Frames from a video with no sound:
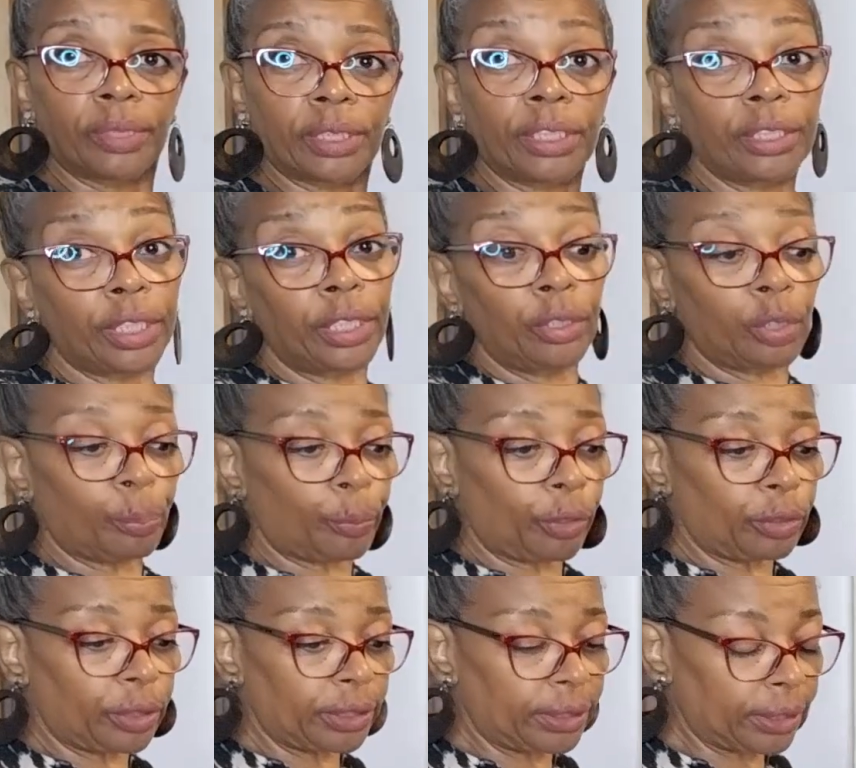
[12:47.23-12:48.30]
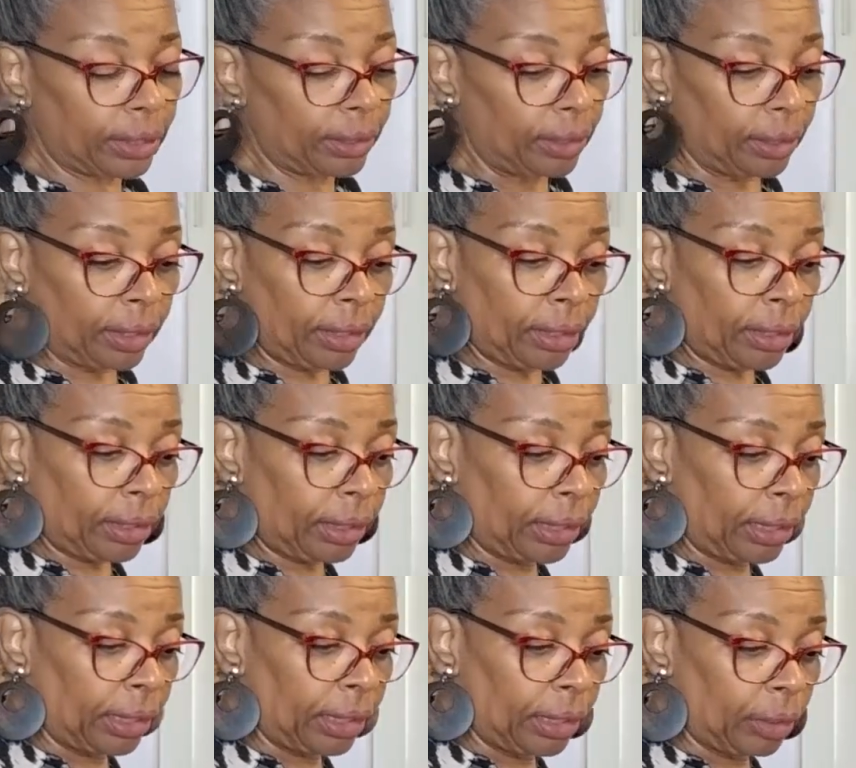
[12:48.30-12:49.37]
continue to purchase it.
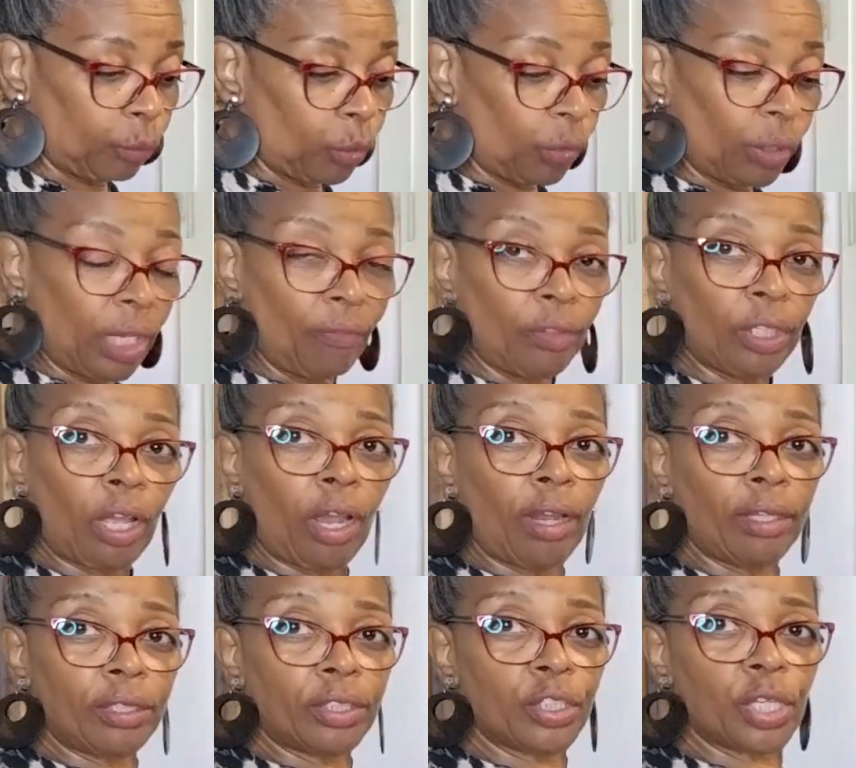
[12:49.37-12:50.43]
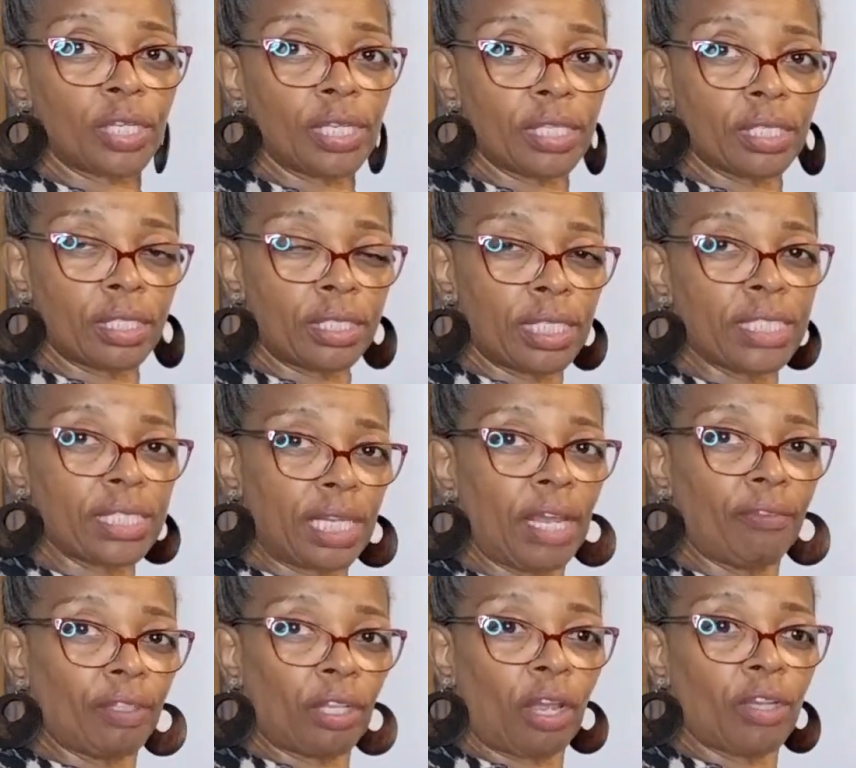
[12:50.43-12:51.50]
It won't have a large, doesn't
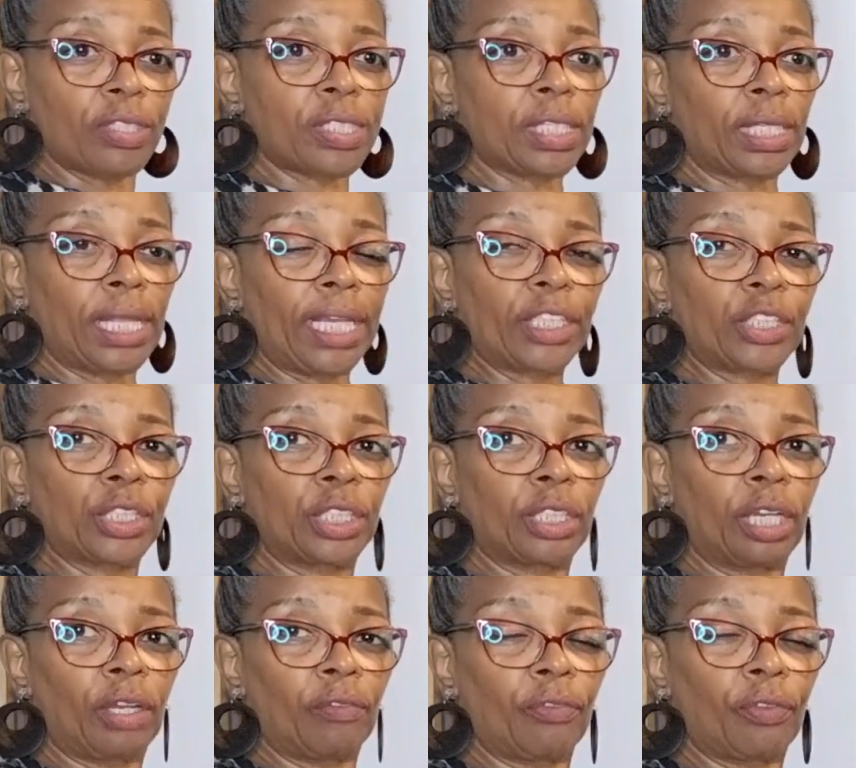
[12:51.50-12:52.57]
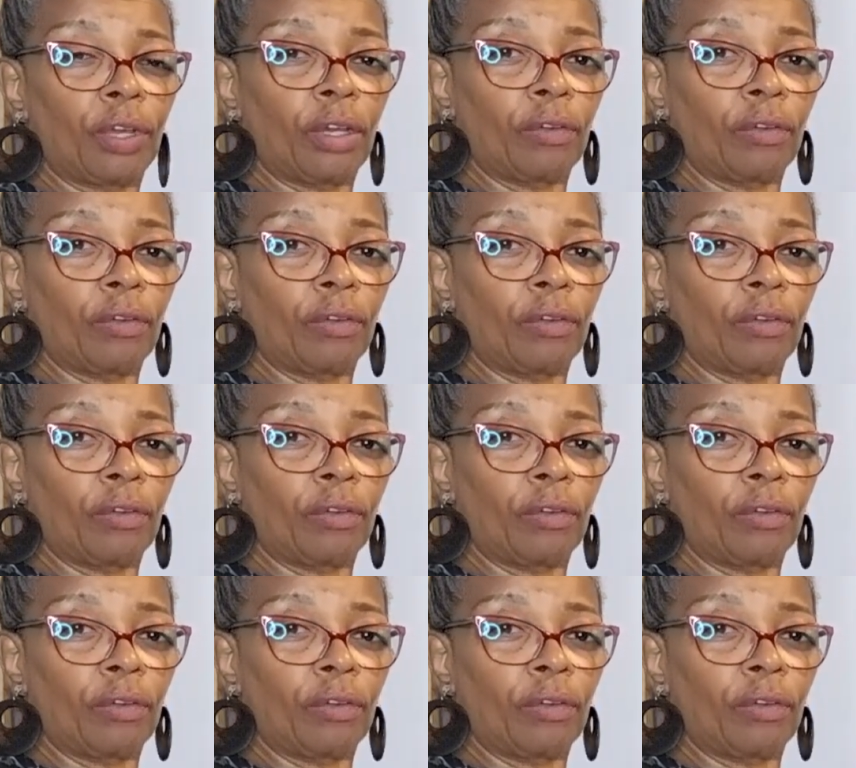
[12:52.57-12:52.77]
have a large selection of